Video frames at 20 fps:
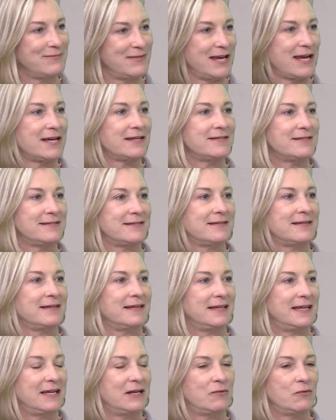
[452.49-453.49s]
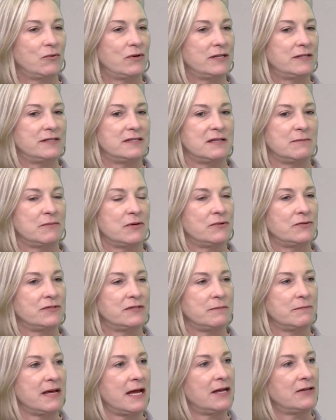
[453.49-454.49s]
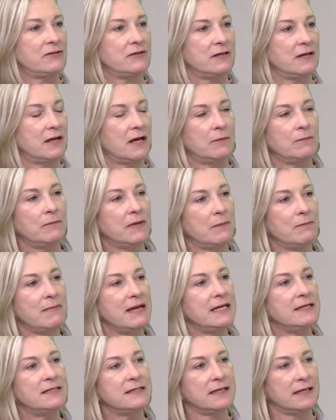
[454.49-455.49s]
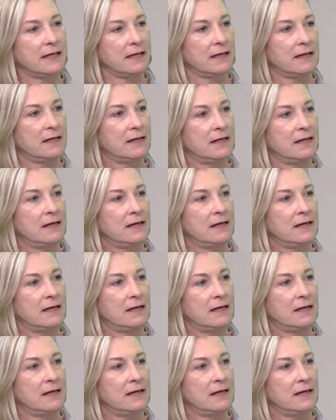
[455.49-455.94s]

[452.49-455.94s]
Yes. It was the most amazing